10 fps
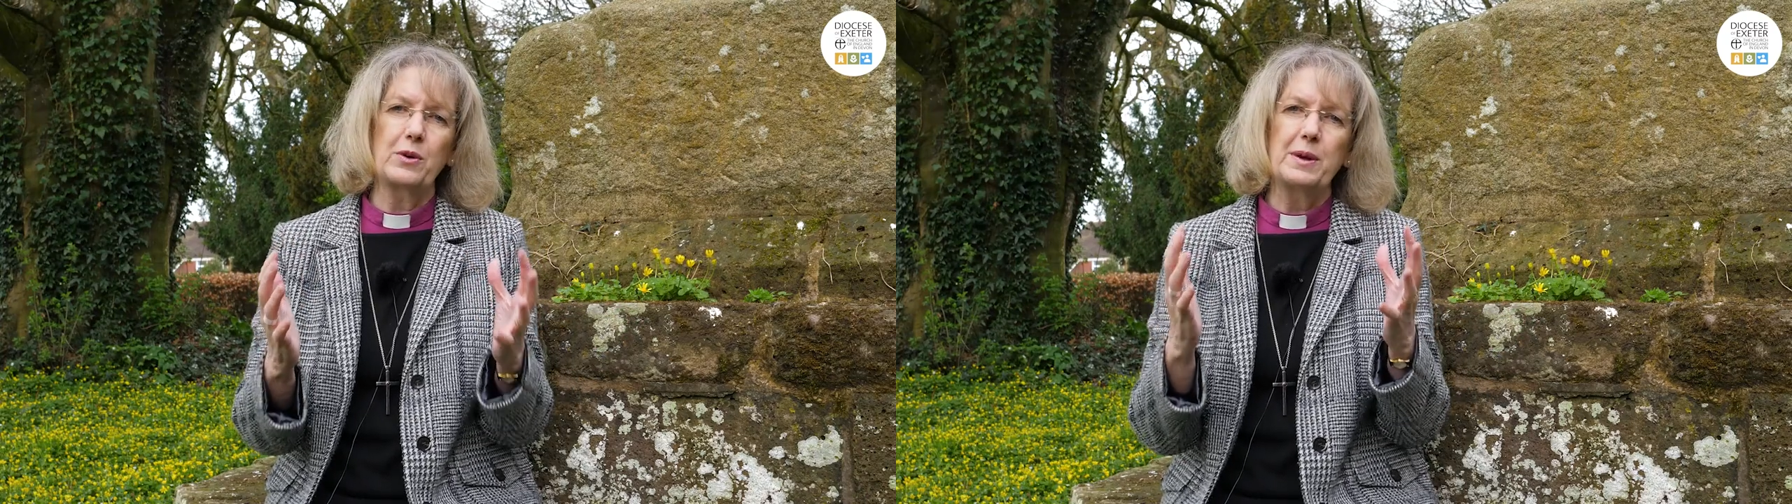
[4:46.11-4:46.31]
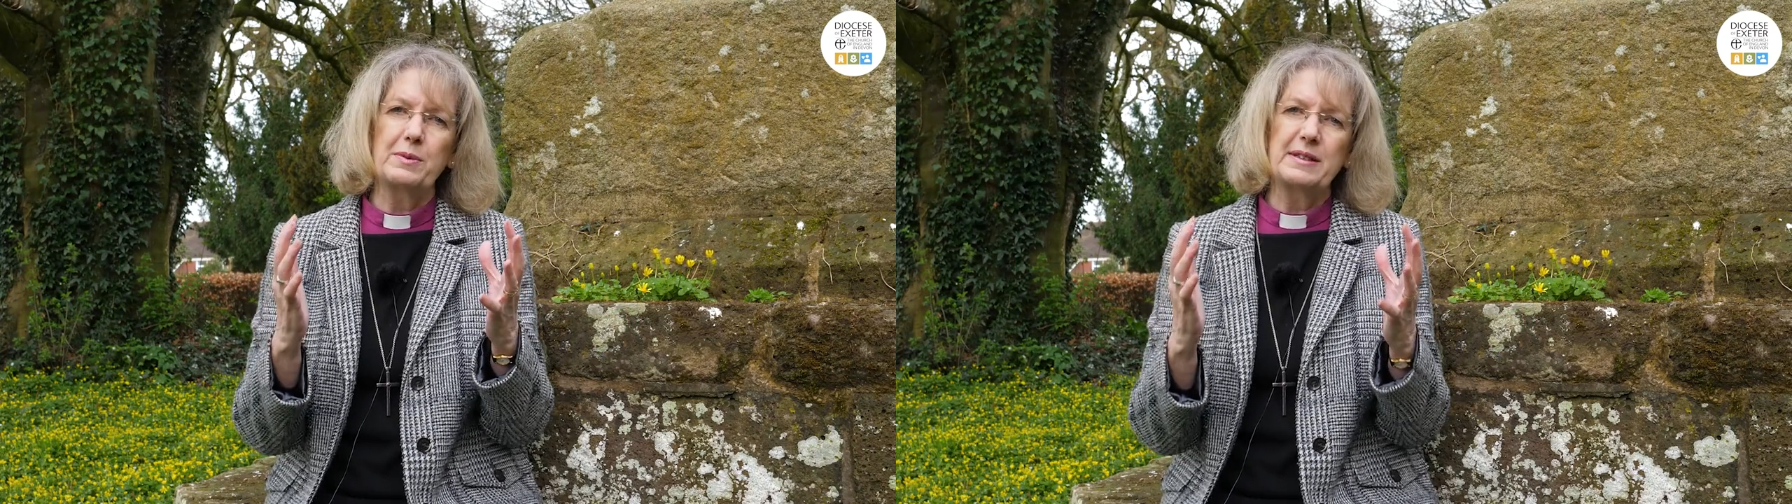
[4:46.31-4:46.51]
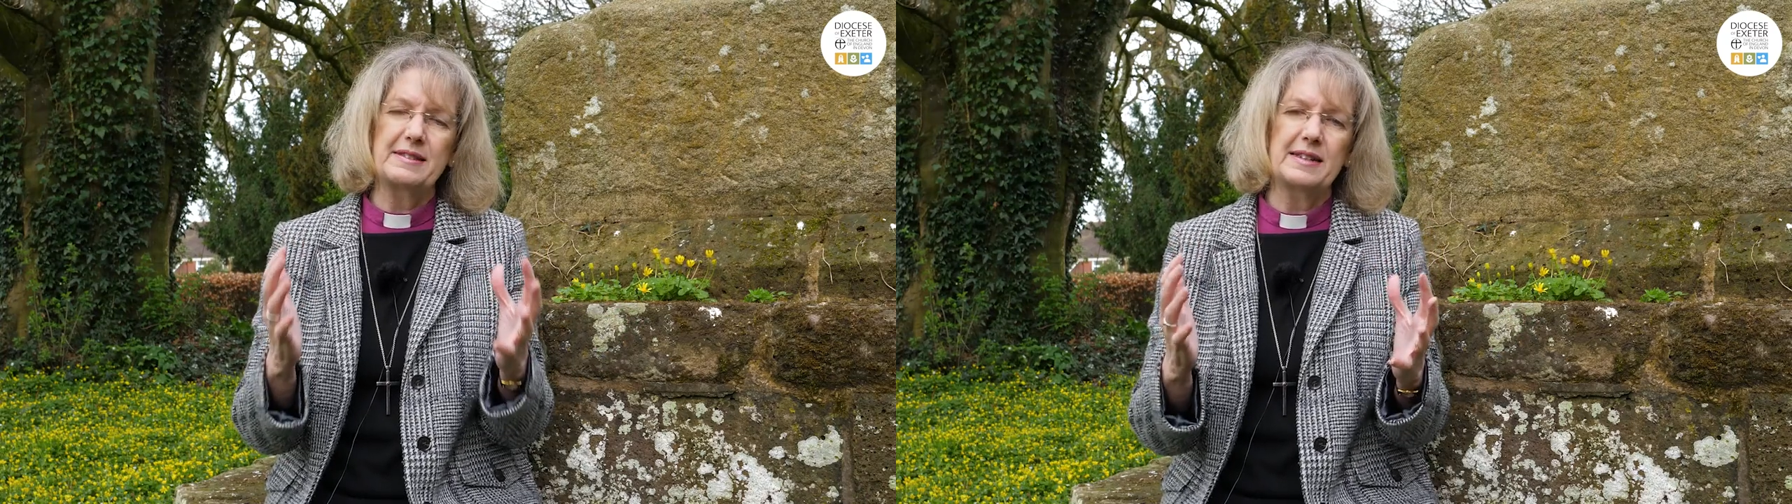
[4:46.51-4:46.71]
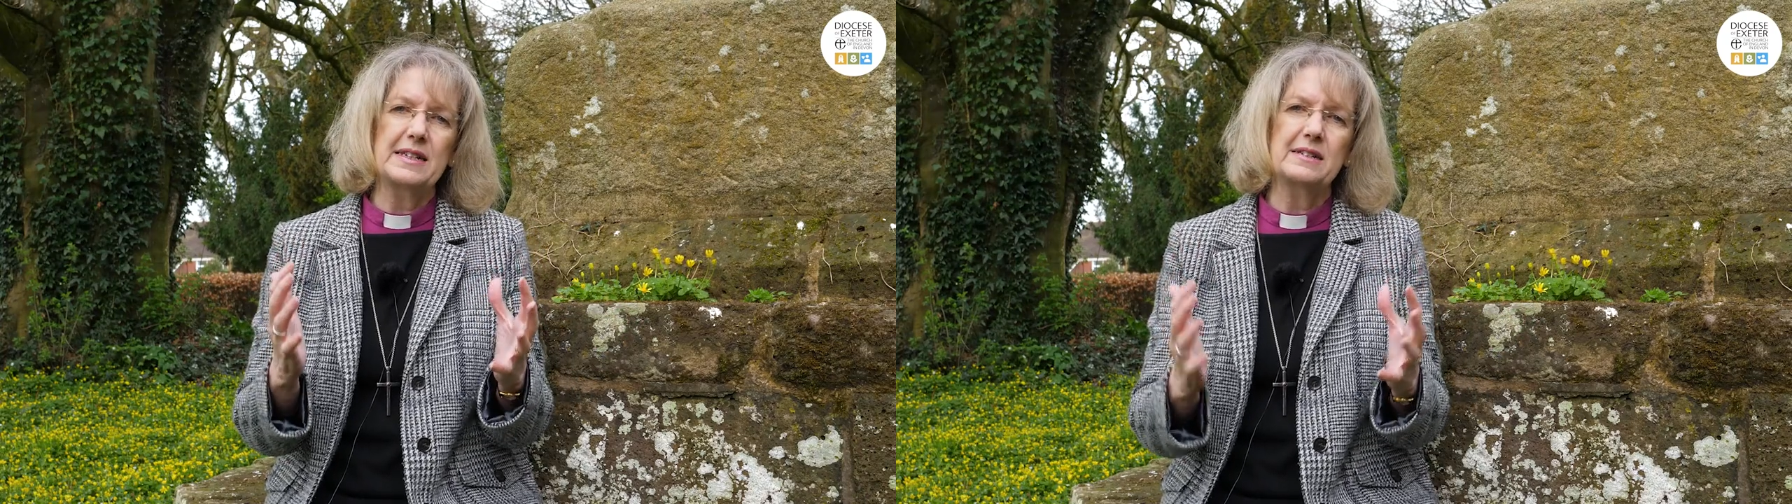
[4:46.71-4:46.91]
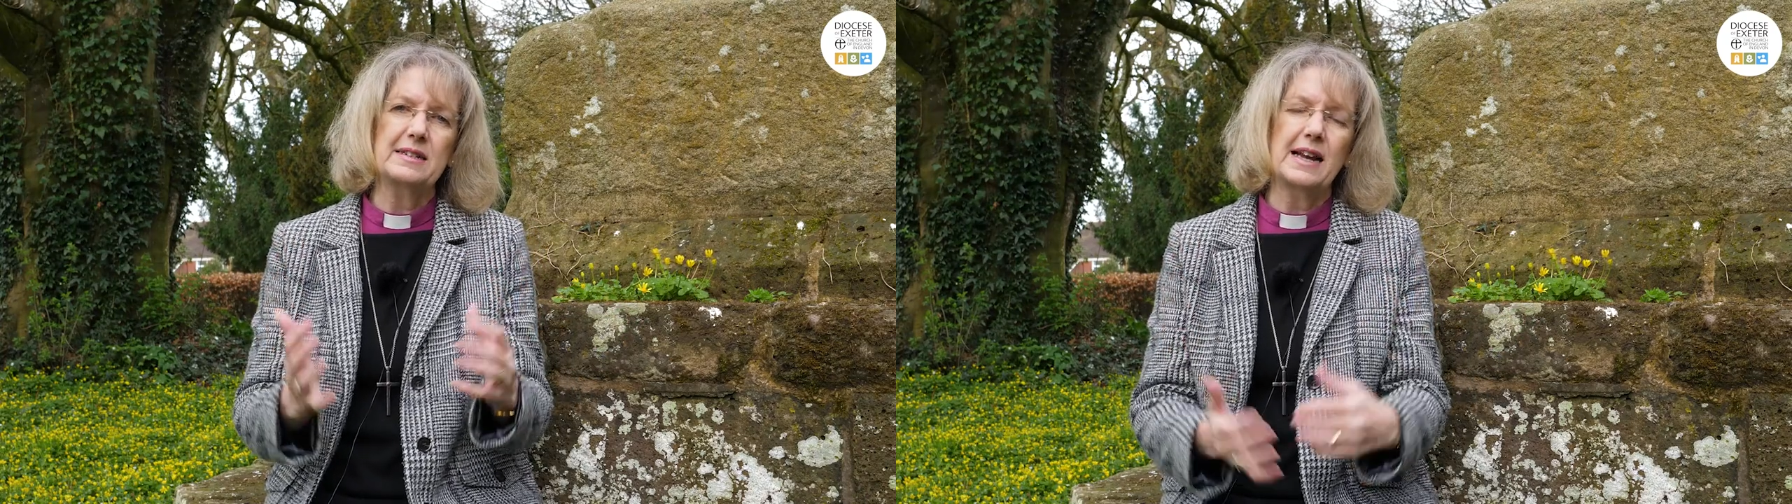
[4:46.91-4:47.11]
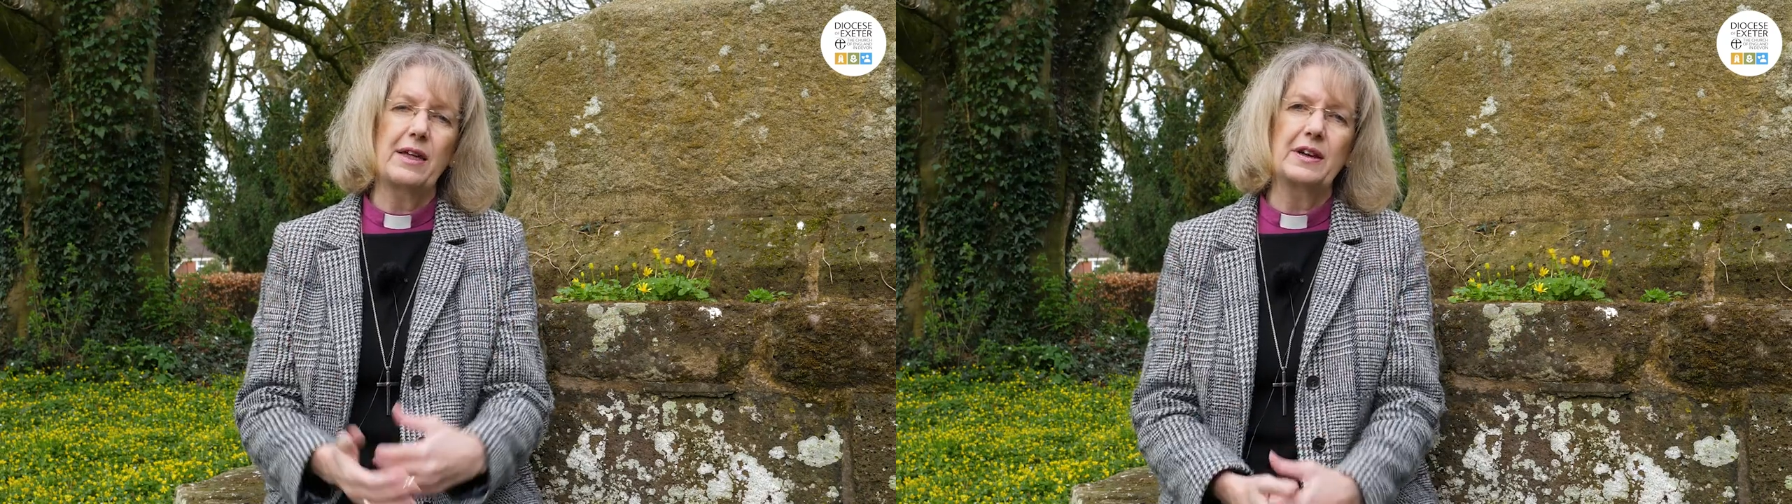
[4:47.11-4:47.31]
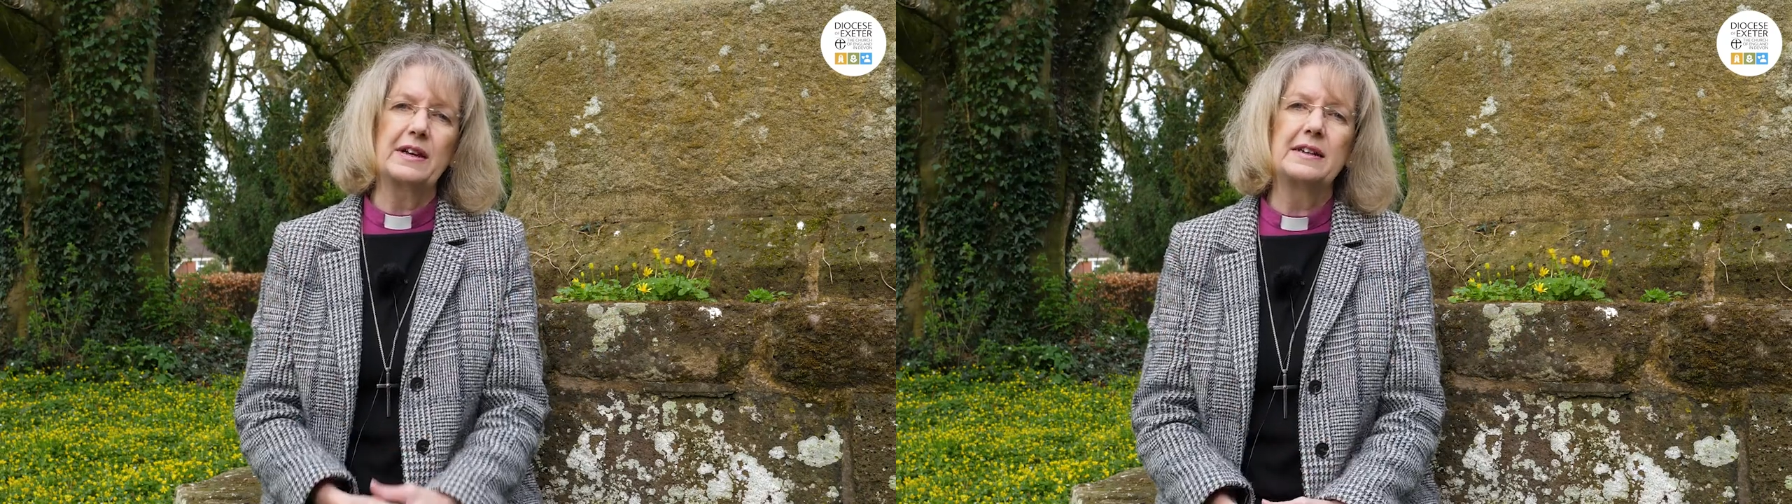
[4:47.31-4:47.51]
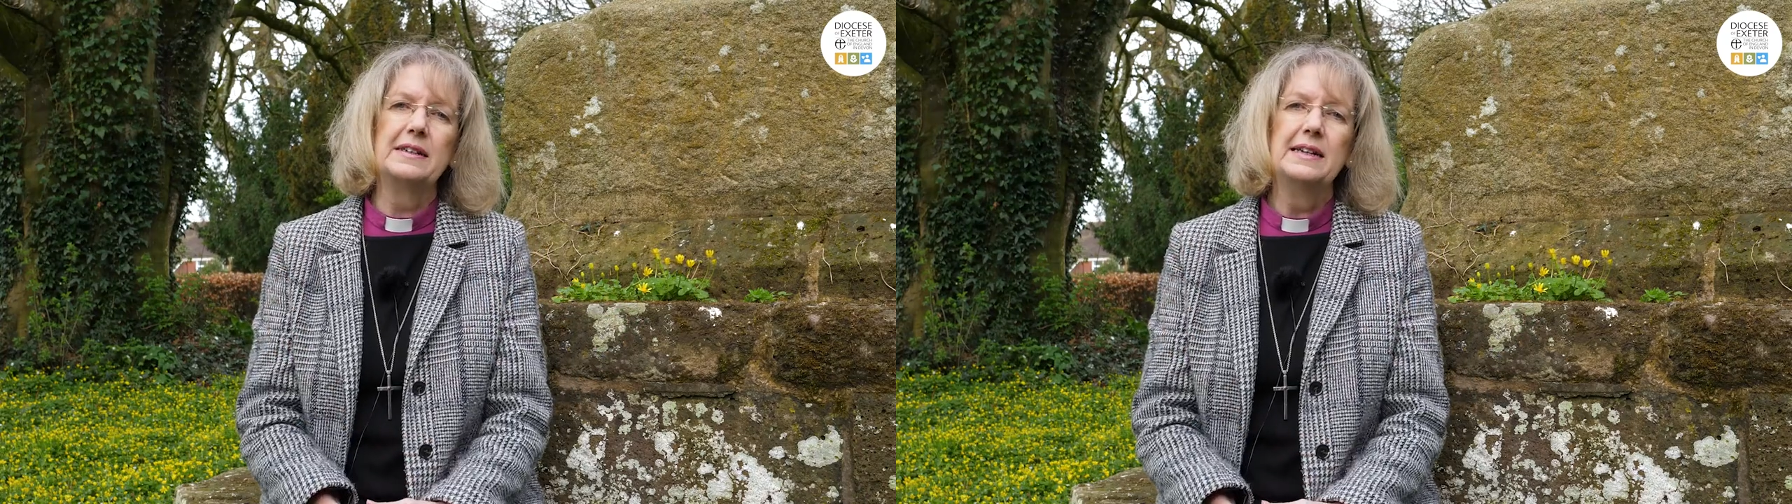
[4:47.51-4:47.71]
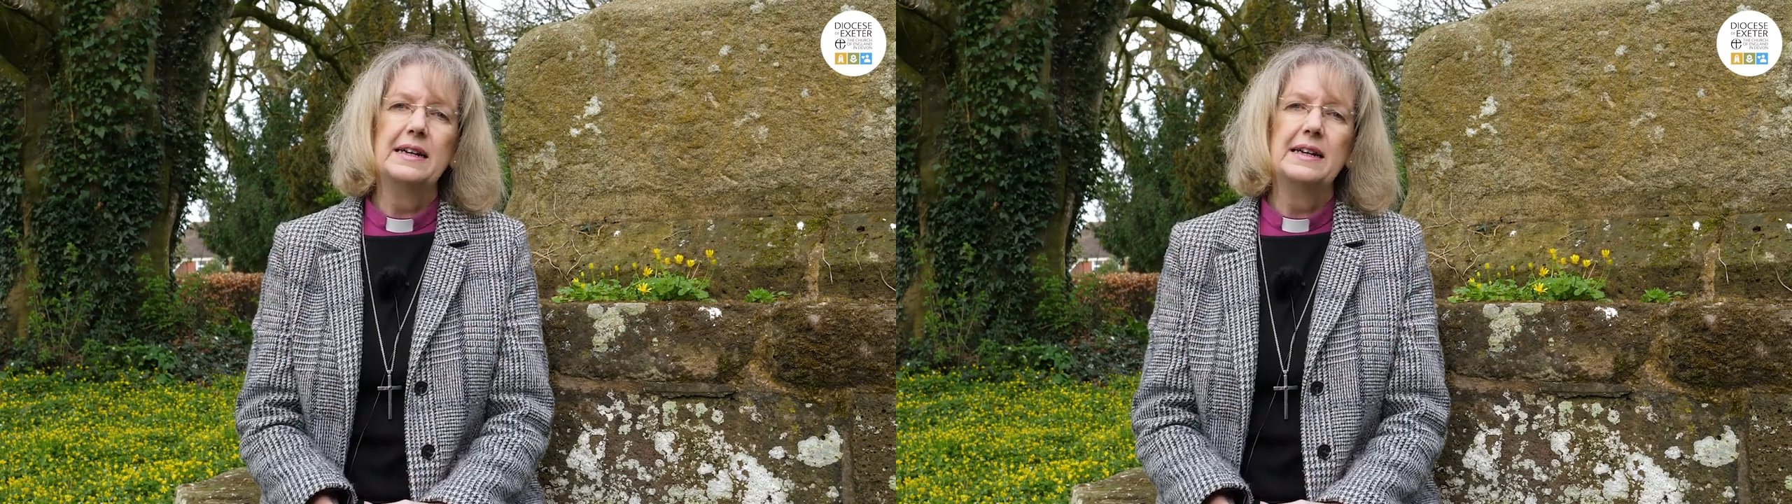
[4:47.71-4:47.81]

we would sing together.